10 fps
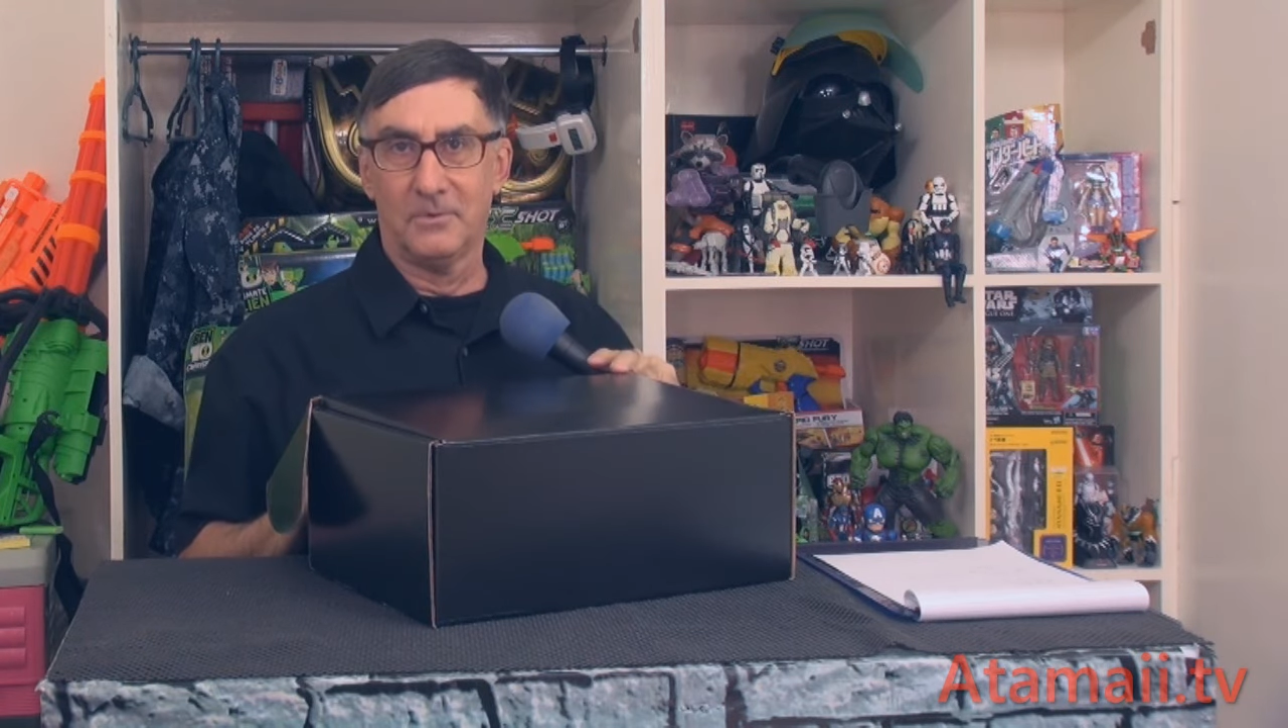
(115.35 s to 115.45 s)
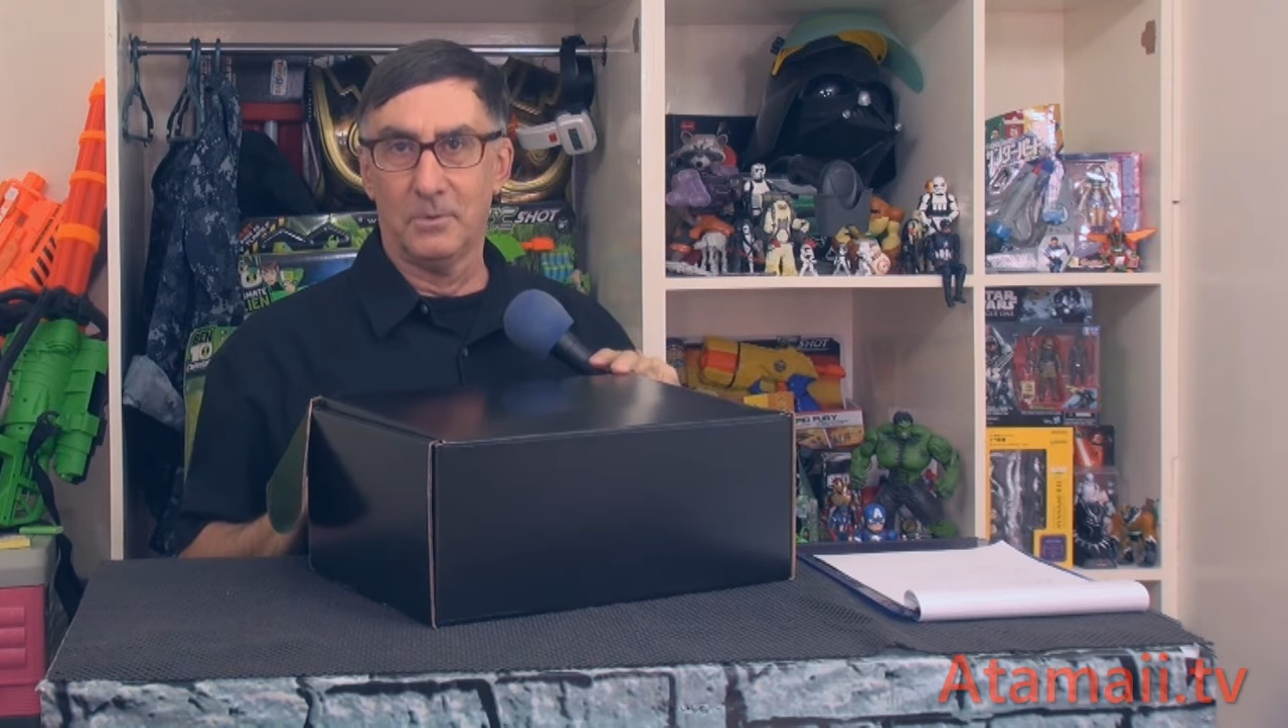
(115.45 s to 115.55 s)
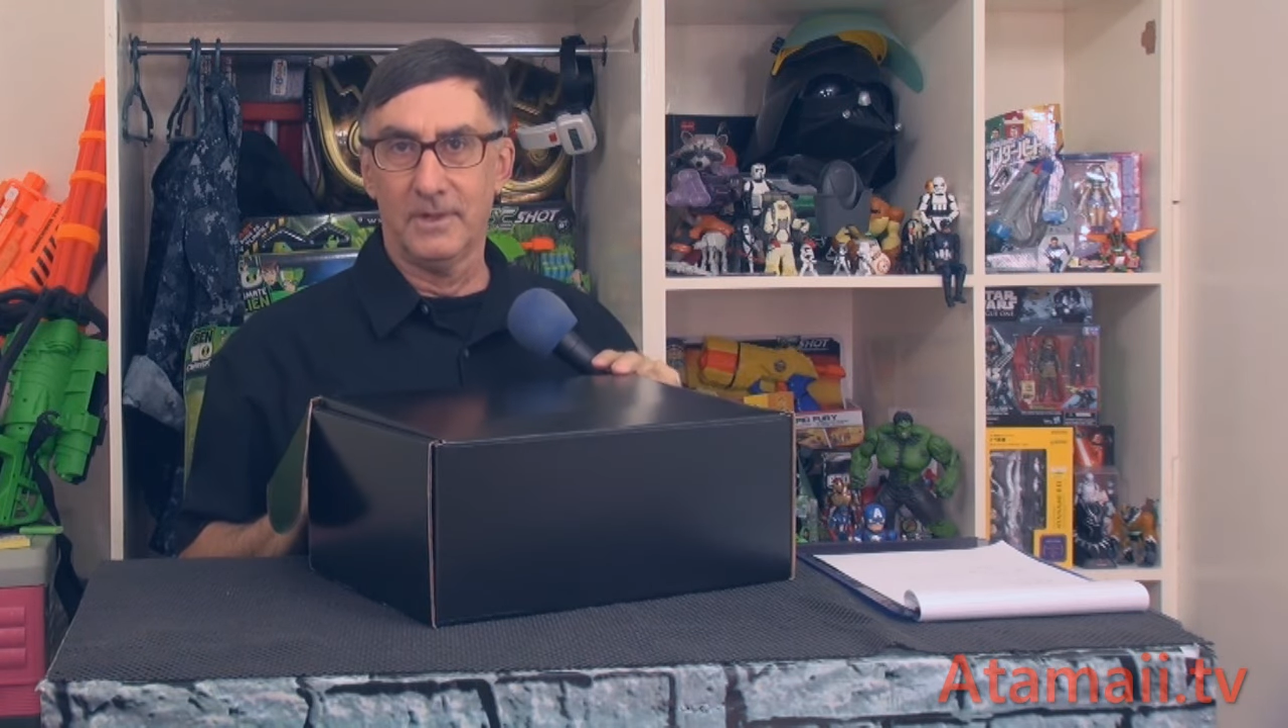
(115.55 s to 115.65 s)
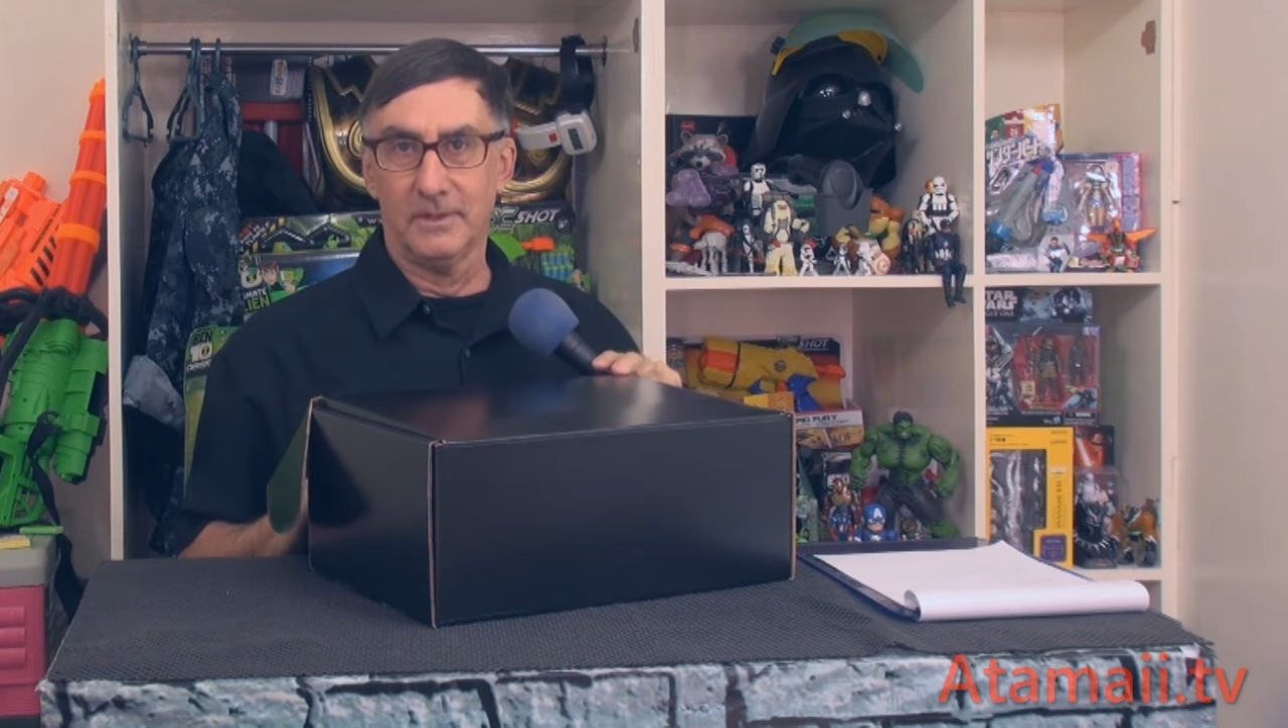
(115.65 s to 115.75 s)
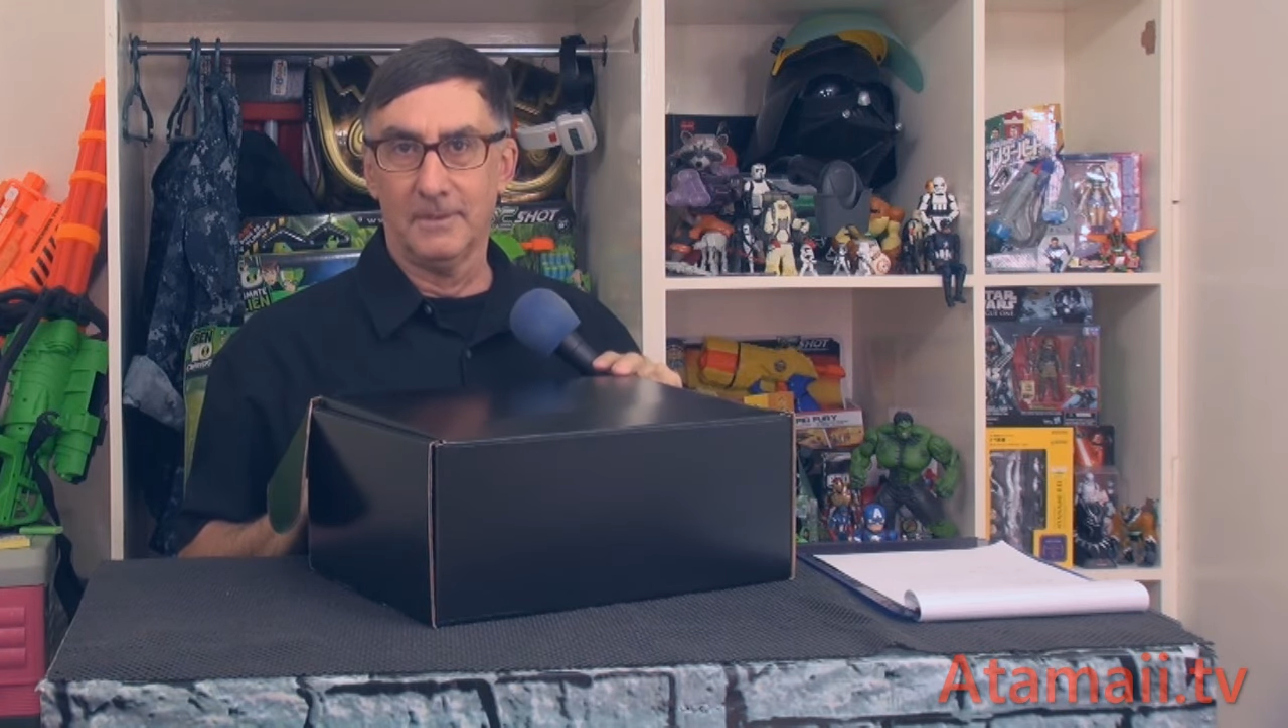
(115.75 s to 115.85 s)

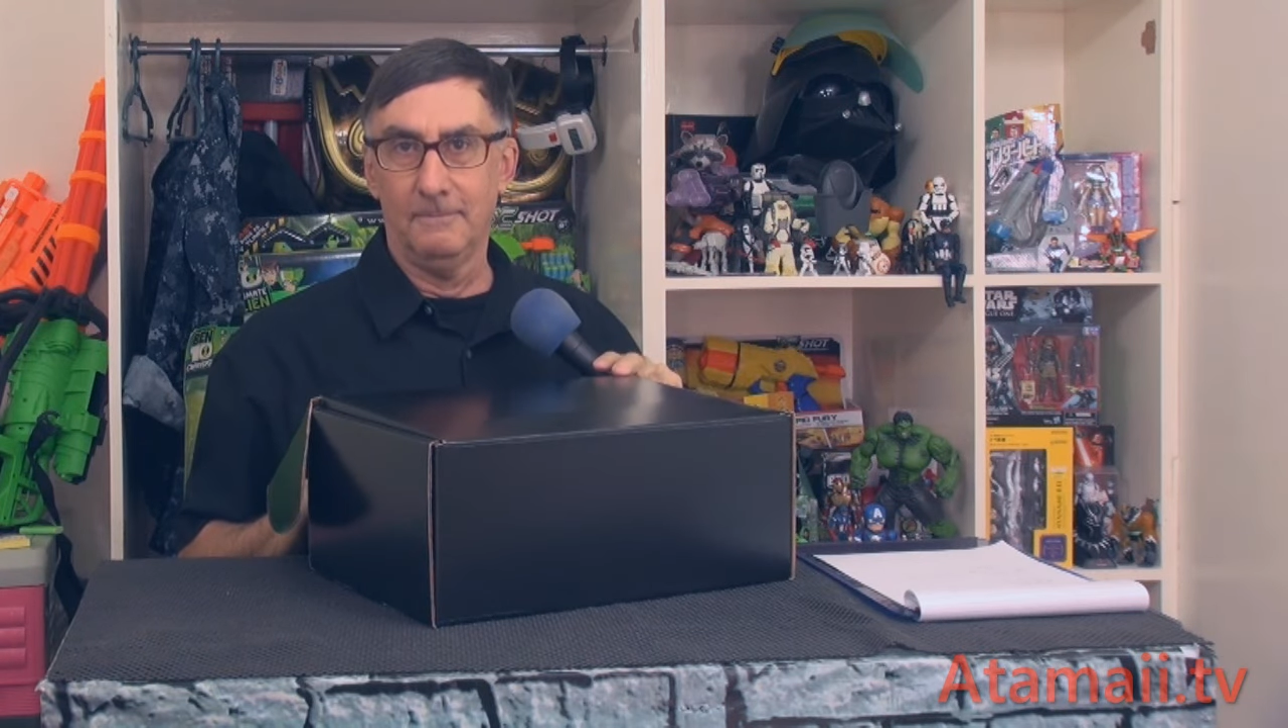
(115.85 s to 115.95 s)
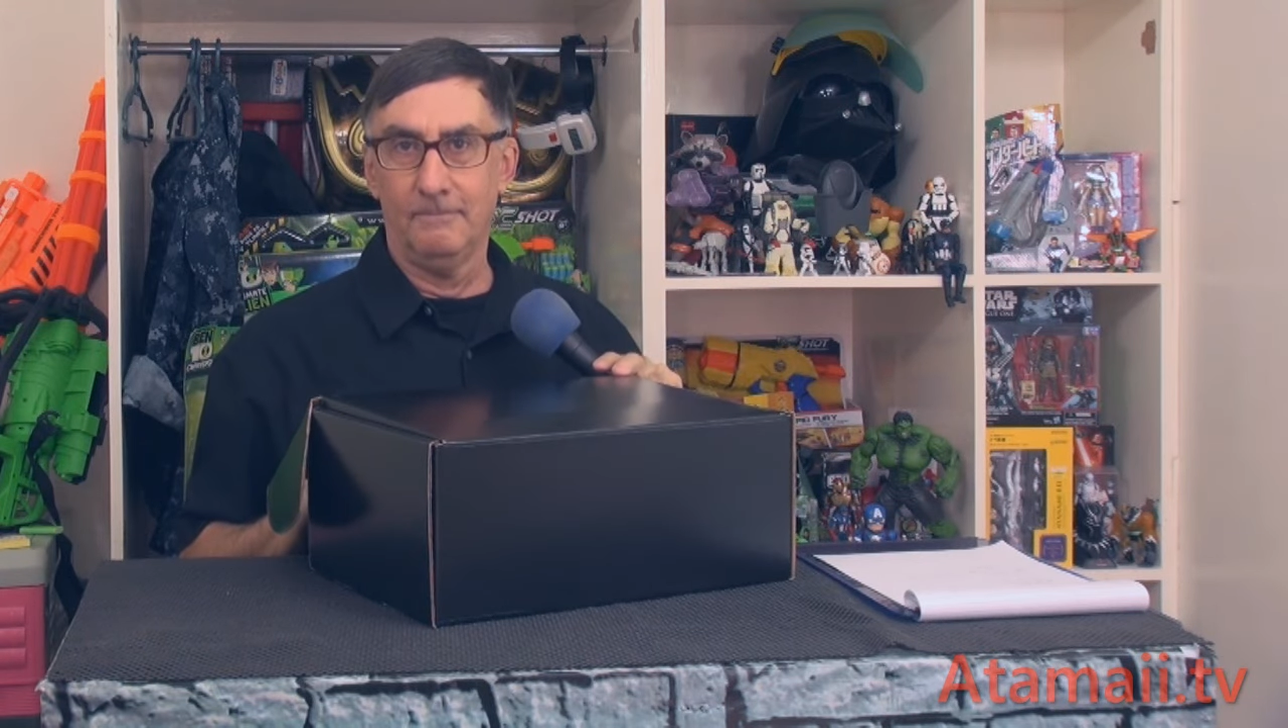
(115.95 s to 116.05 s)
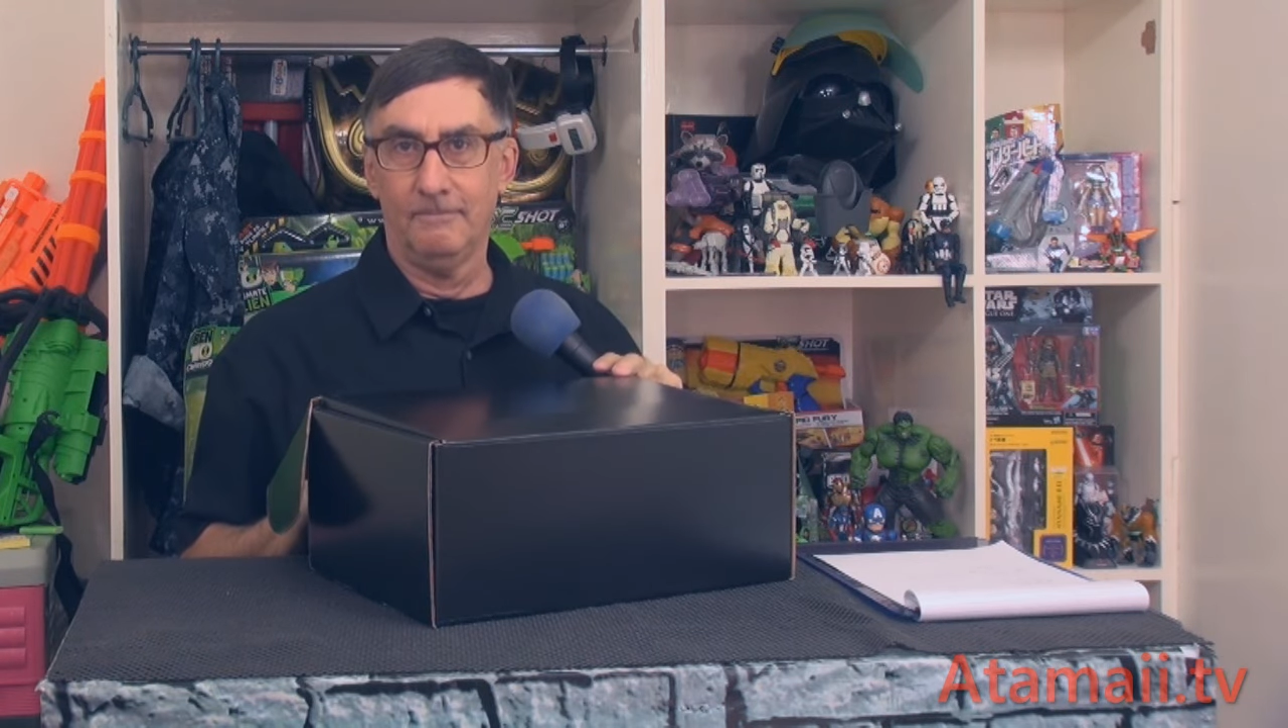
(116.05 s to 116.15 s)
toys.